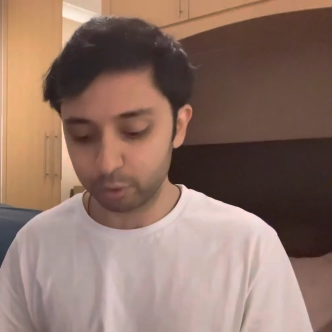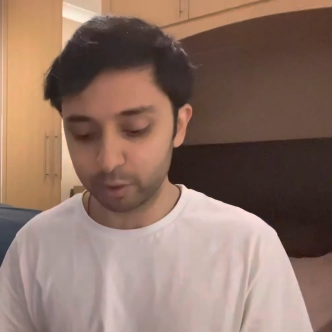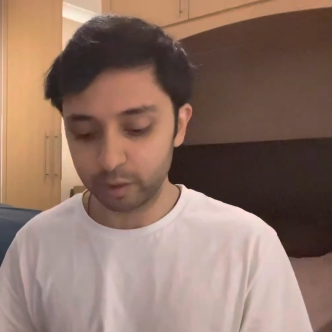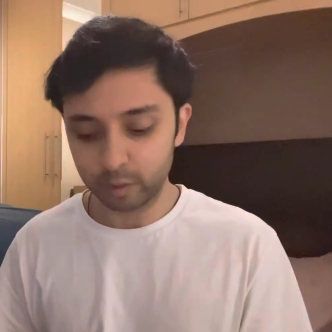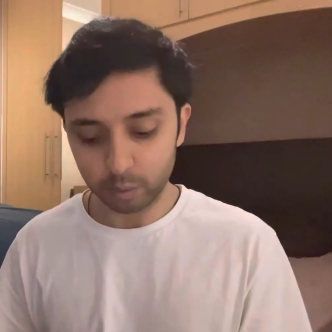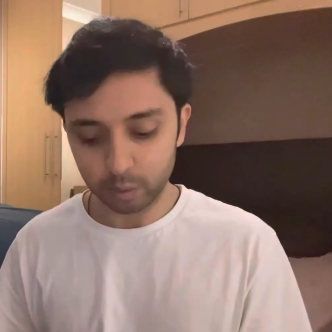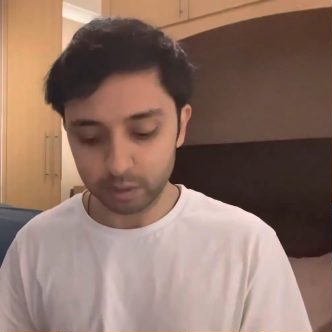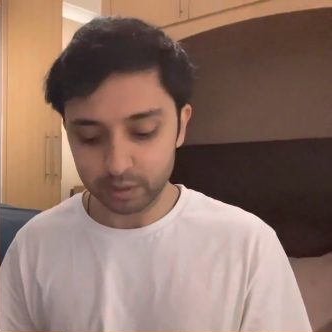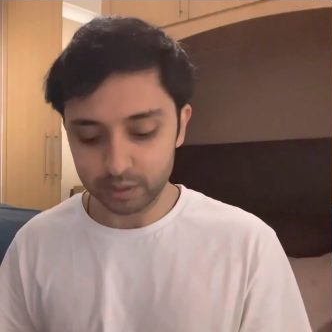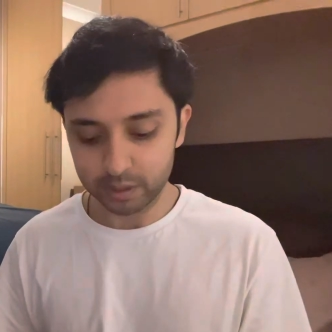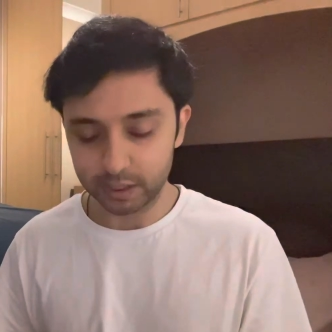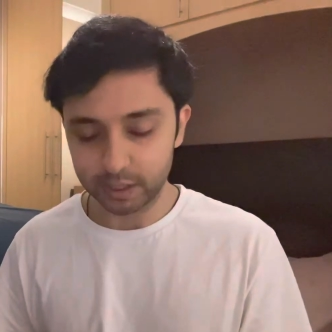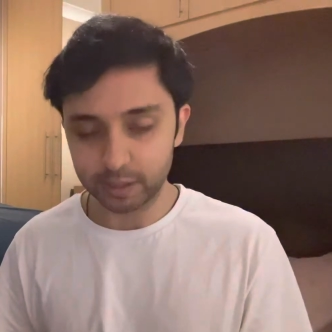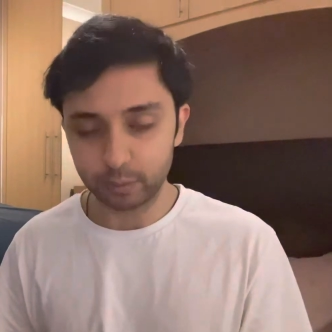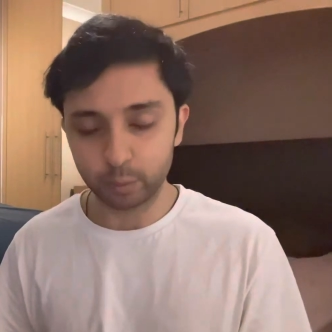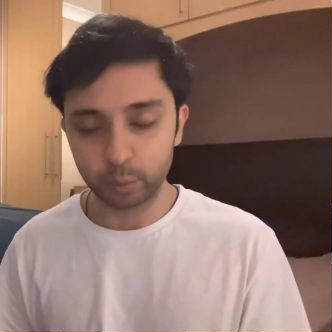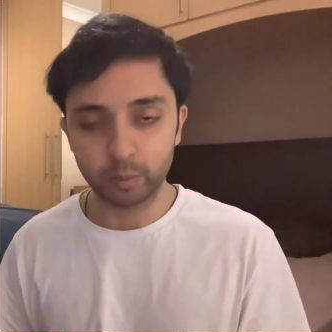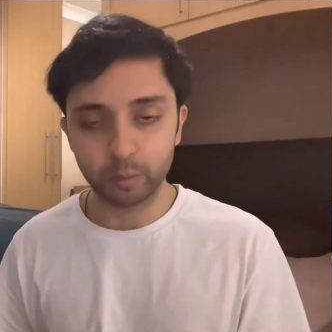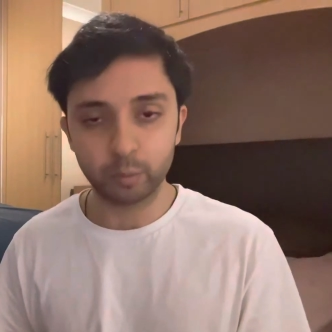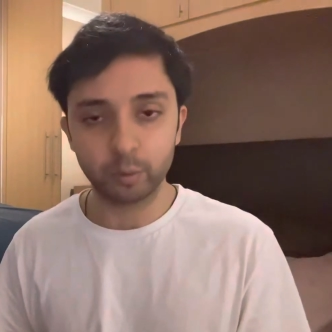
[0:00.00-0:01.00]
equality,
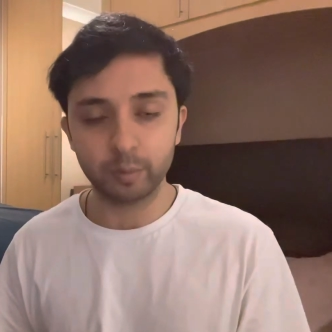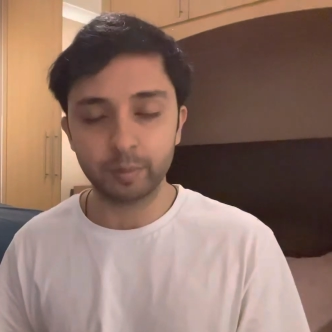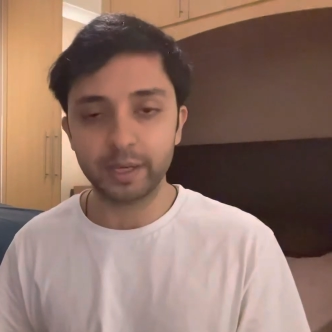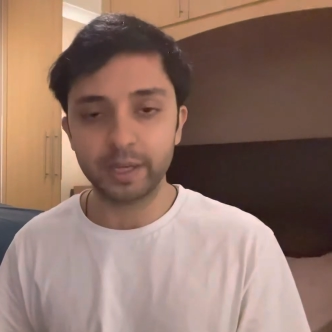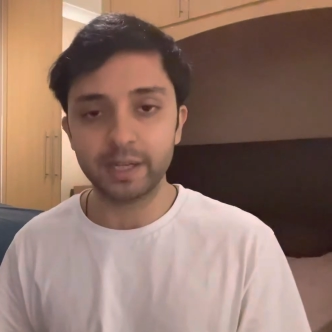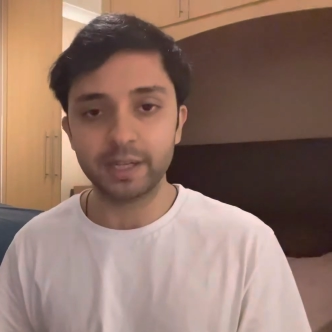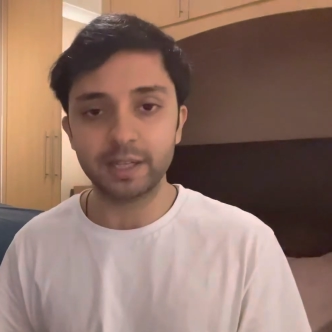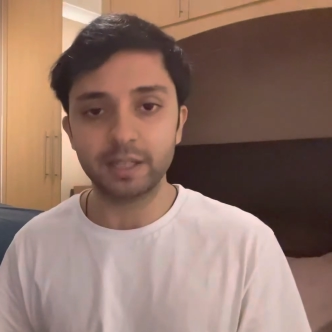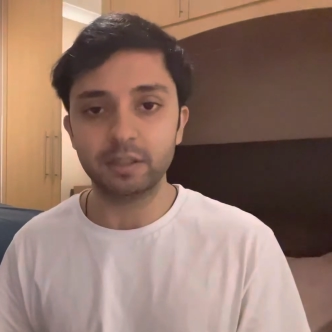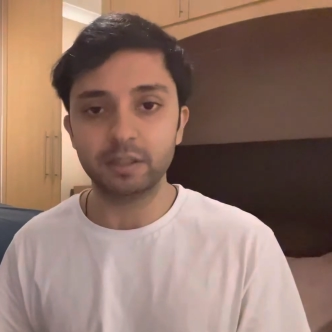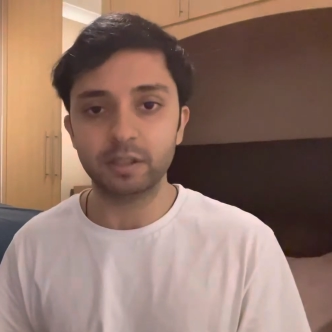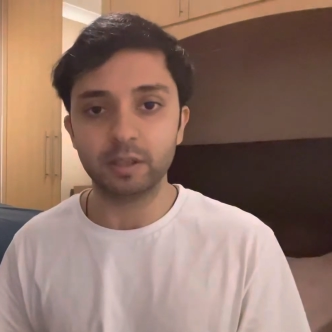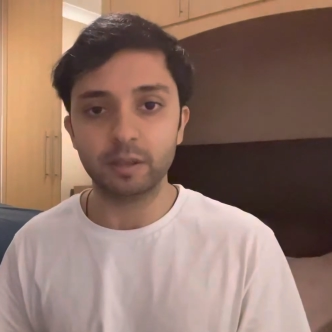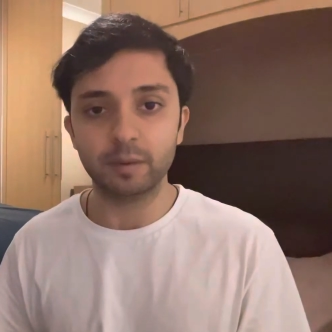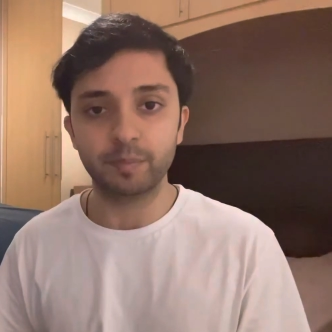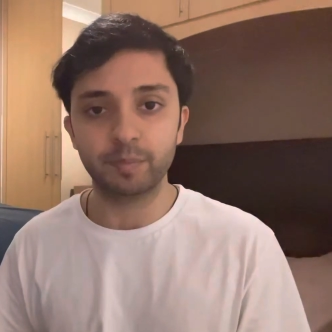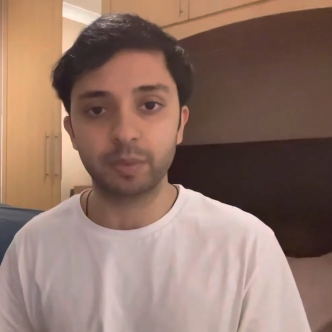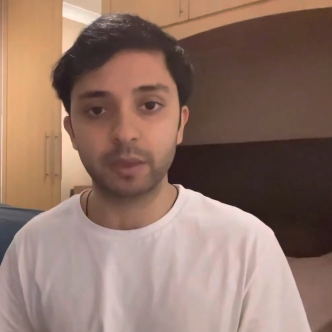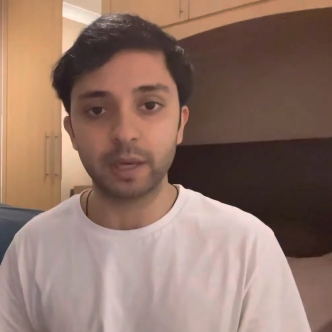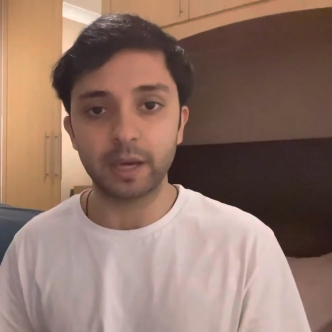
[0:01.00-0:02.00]
women need
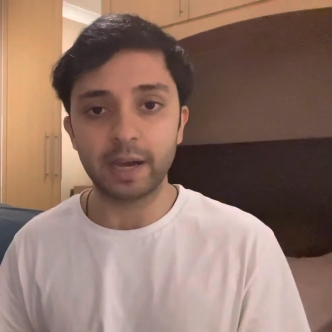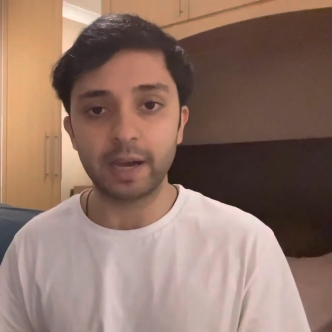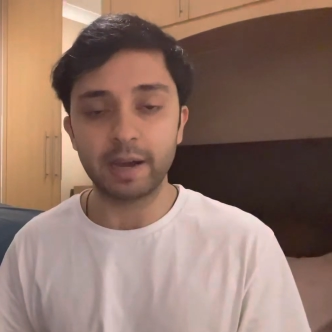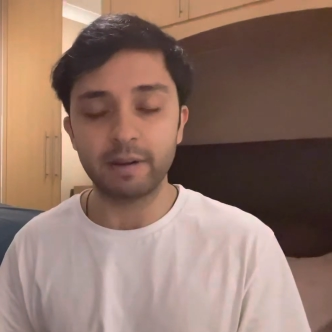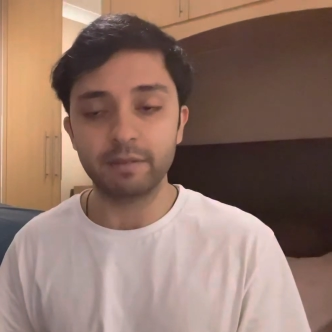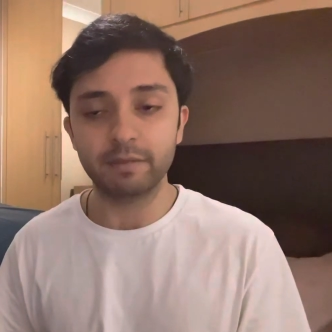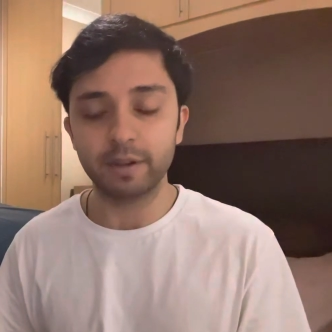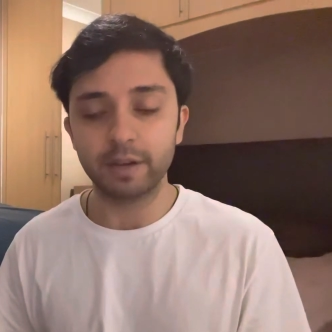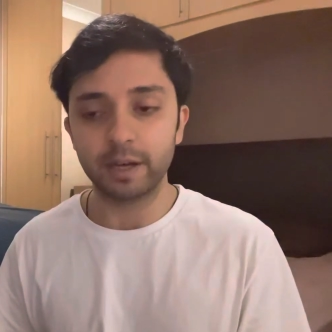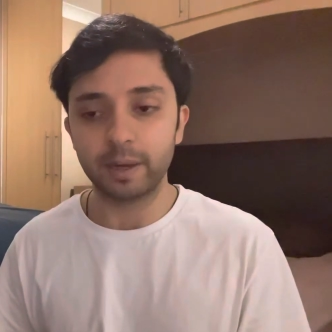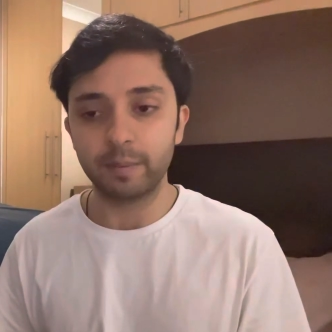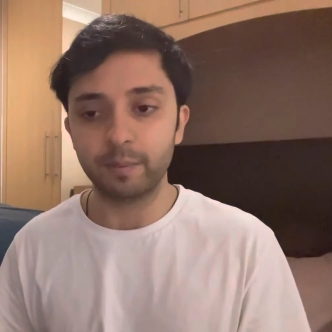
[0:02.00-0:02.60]
to have